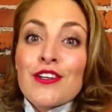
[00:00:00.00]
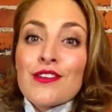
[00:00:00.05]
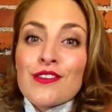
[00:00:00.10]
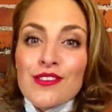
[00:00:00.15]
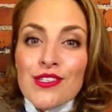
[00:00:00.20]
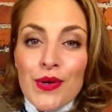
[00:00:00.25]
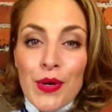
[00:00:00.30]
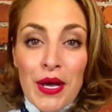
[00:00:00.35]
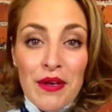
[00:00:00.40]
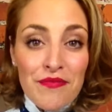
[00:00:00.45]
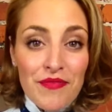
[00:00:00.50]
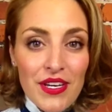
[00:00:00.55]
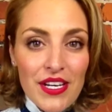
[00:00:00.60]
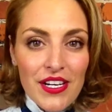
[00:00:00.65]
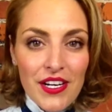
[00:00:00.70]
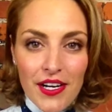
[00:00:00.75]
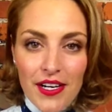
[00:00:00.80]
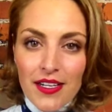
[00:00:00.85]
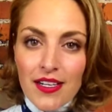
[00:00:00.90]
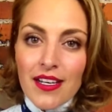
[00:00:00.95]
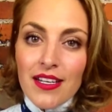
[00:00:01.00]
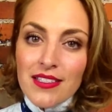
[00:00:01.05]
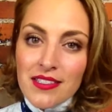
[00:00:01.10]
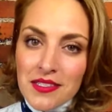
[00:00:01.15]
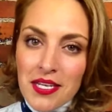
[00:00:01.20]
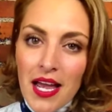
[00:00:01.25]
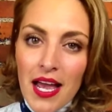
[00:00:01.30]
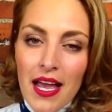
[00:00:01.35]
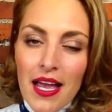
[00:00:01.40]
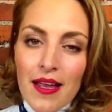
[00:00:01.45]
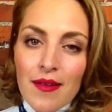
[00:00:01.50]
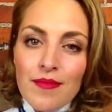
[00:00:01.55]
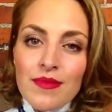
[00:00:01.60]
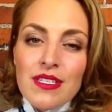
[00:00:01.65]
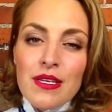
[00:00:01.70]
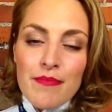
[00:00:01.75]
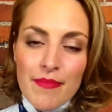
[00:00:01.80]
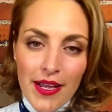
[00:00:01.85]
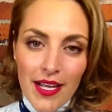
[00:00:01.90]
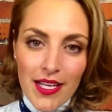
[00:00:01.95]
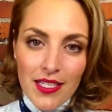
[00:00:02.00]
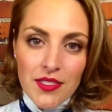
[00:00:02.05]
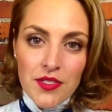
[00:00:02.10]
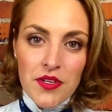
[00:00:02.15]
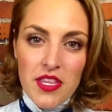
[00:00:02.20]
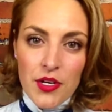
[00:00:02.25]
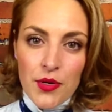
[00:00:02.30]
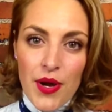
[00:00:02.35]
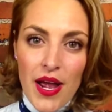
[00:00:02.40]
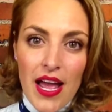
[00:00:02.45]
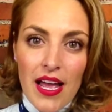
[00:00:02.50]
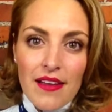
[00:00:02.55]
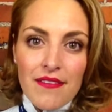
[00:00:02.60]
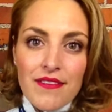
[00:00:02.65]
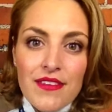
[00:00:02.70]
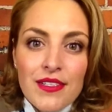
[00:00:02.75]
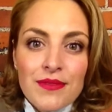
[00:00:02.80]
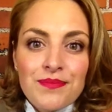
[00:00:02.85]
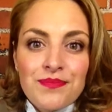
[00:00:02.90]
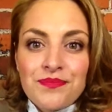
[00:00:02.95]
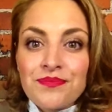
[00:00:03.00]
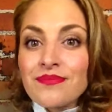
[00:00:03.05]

So I figured it's time to master the craft.